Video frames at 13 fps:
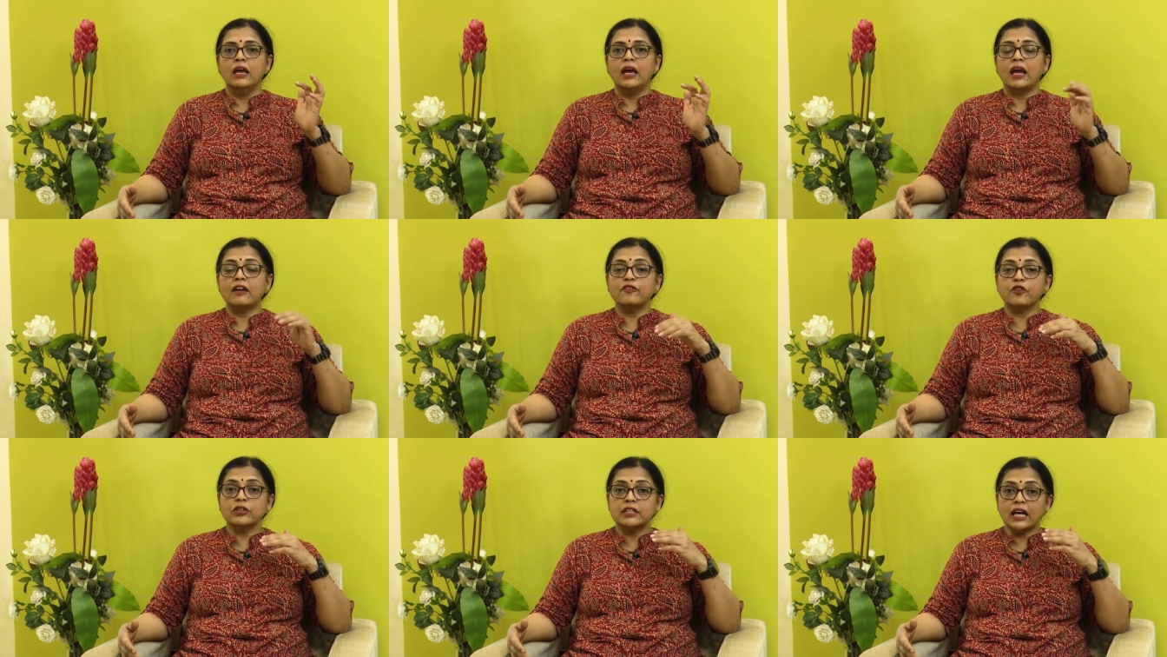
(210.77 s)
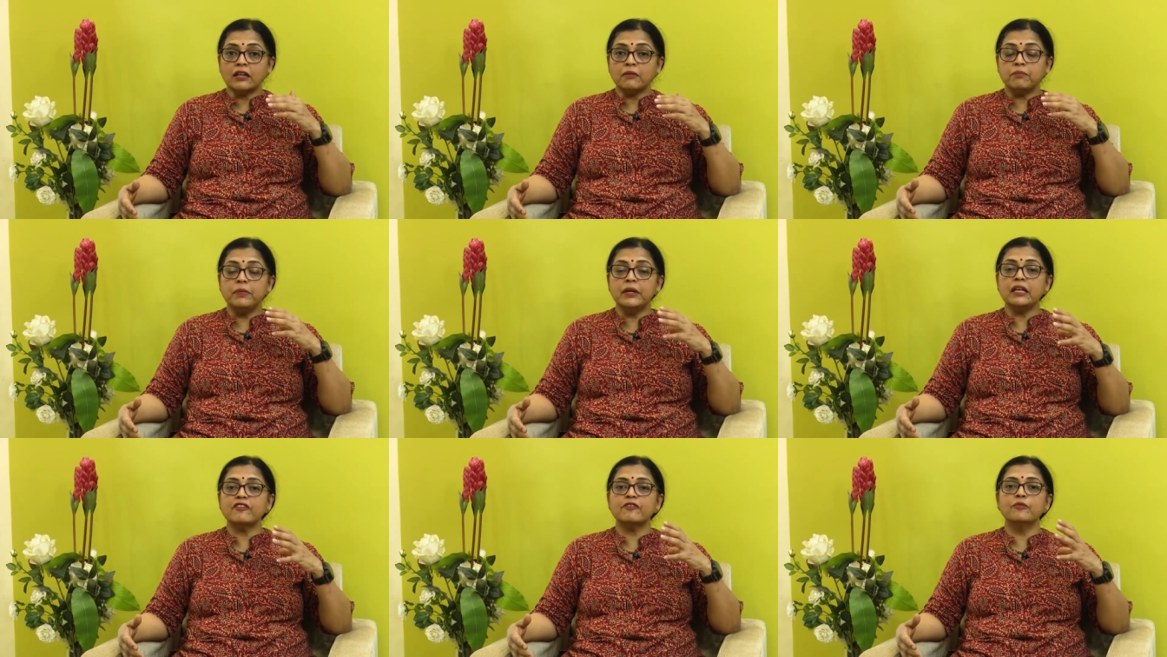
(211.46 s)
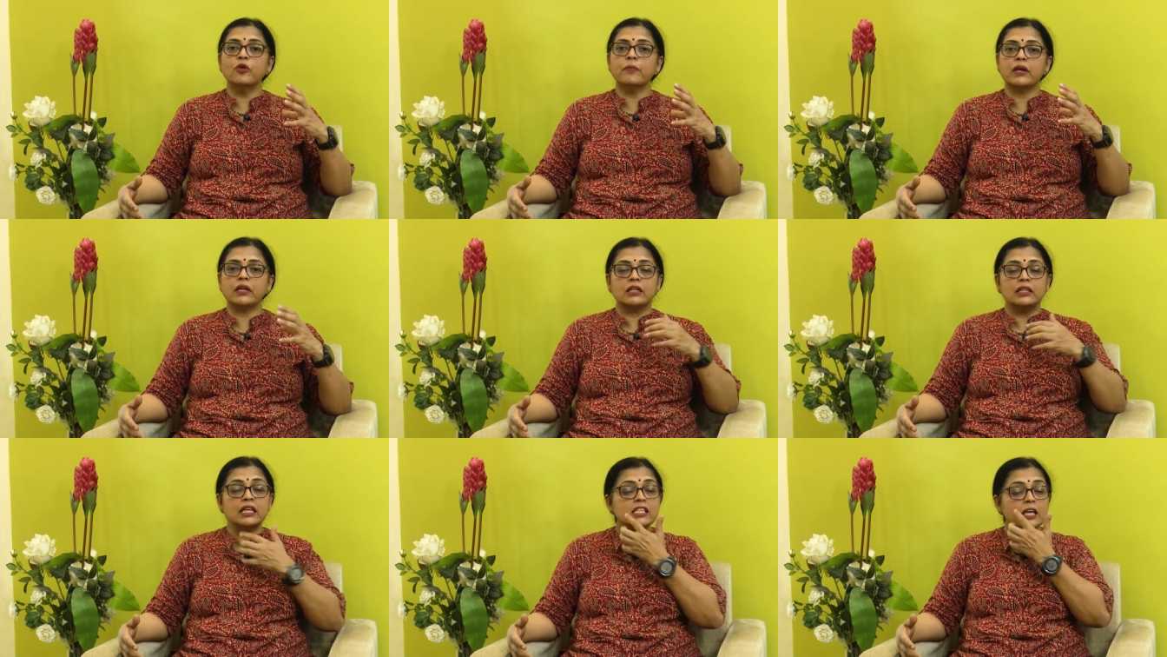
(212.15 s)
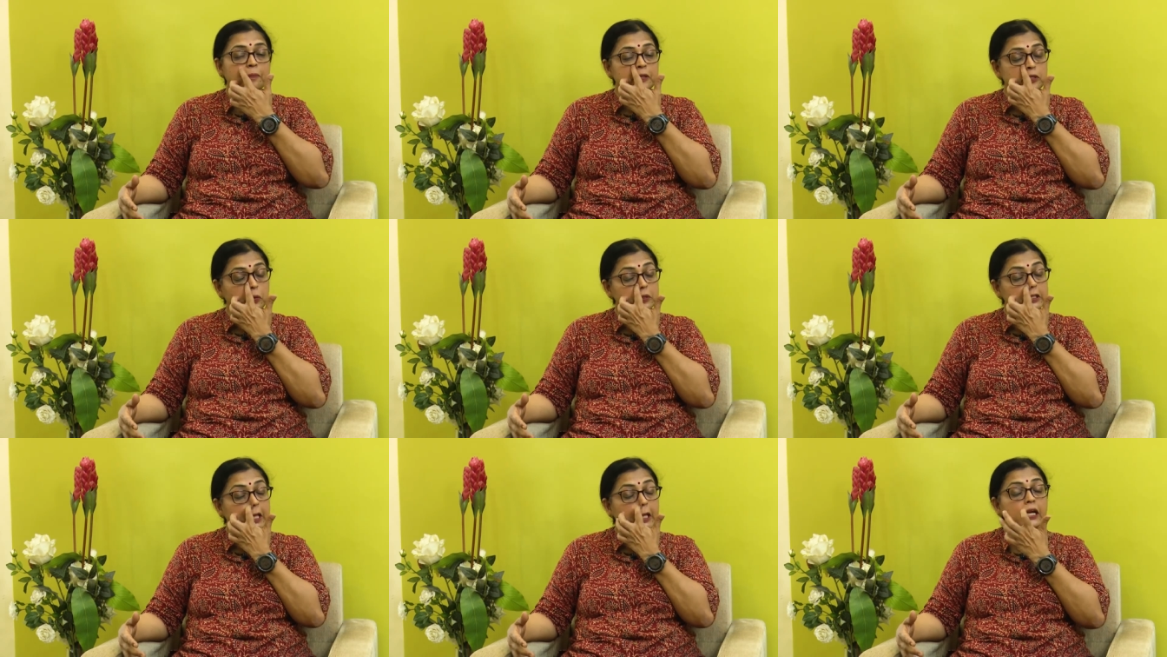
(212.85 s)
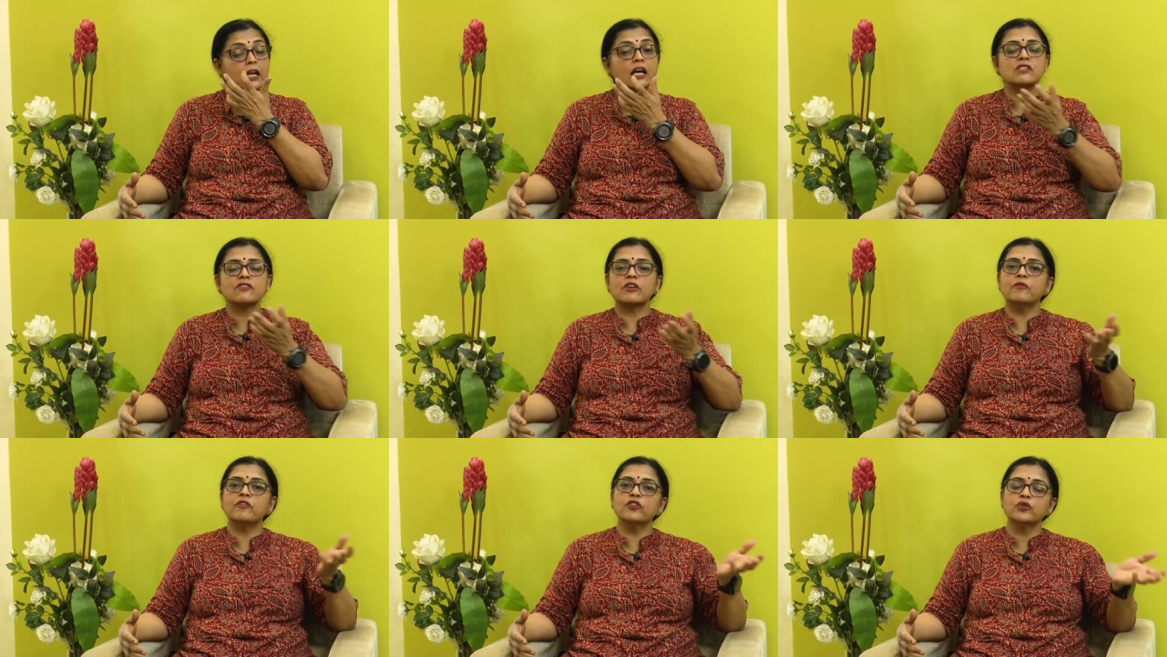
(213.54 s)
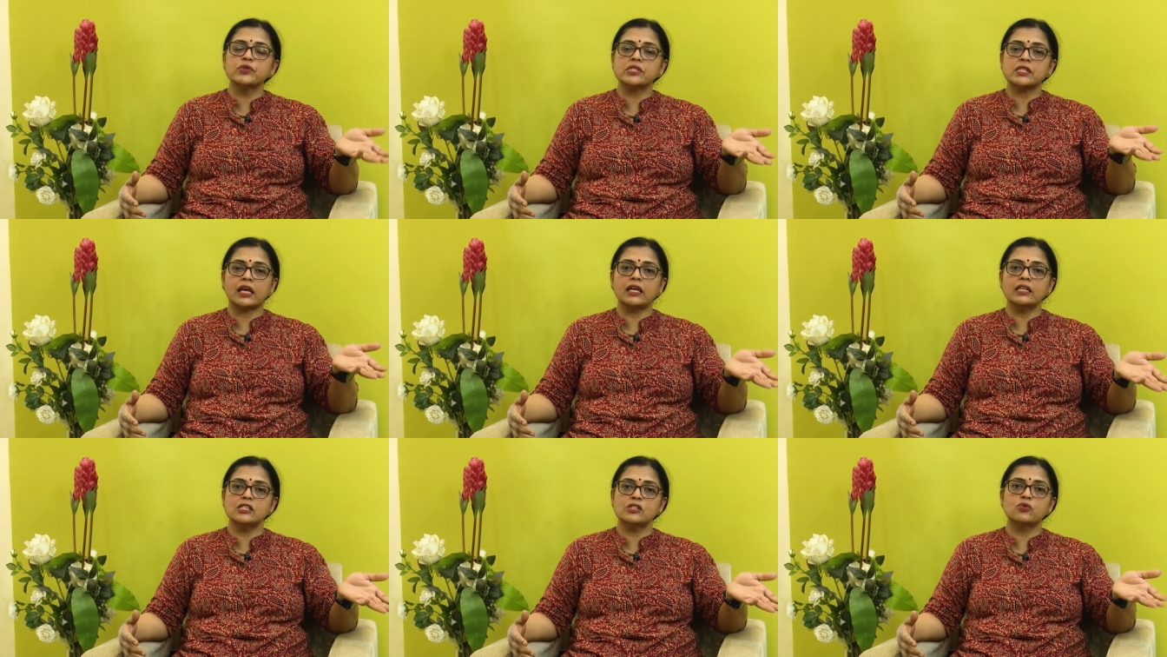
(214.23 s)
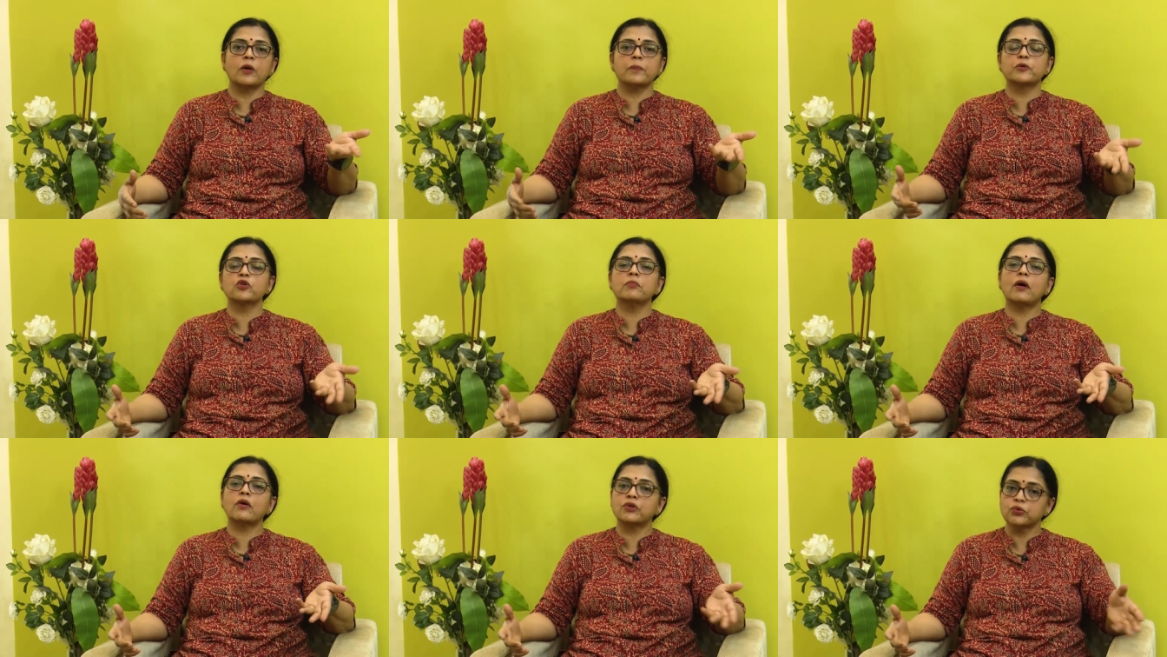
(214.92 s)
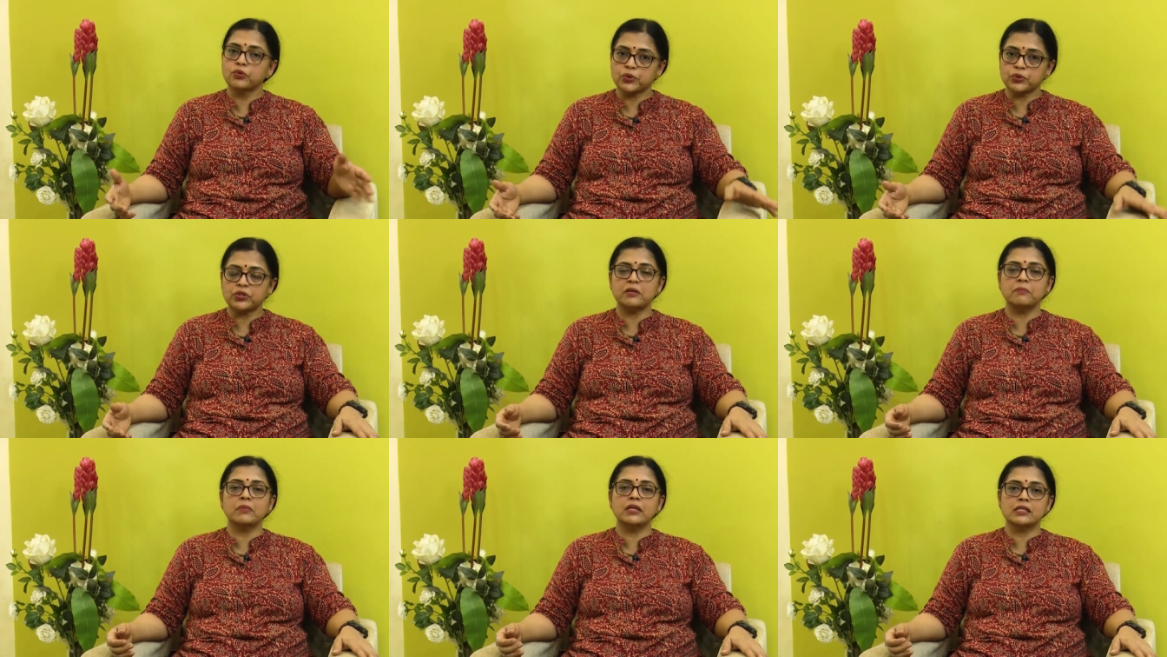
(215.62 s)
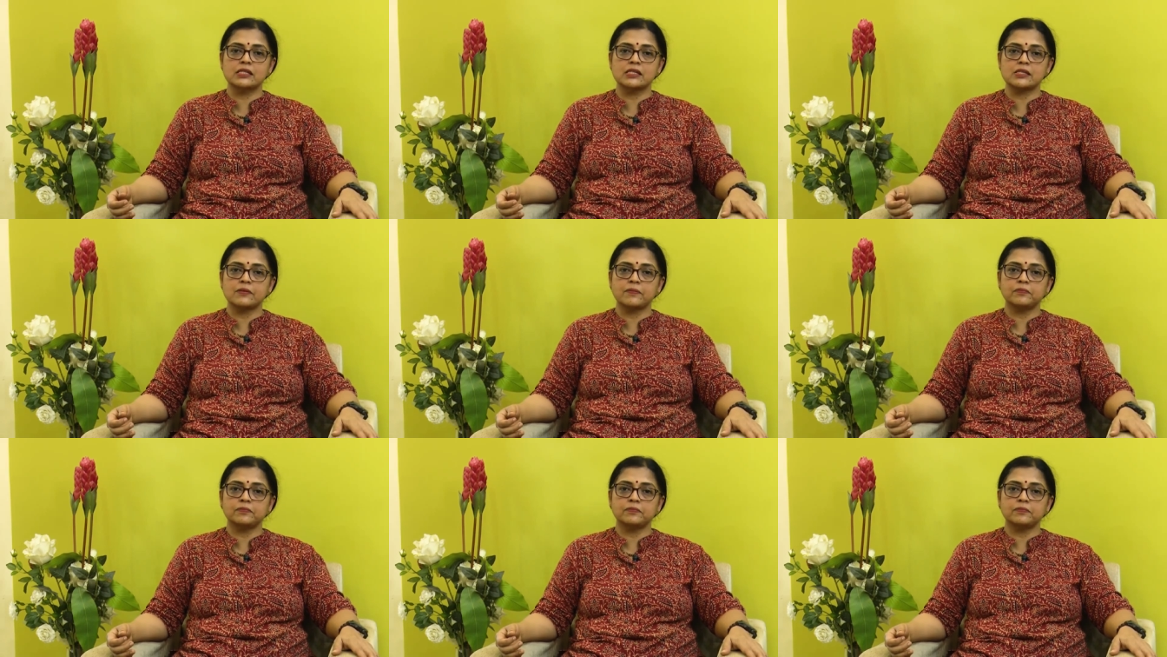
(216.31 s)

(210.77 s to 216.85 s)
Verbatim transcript: And for that brief moment, these episodes can last from few seconds to up to about two to three minutes.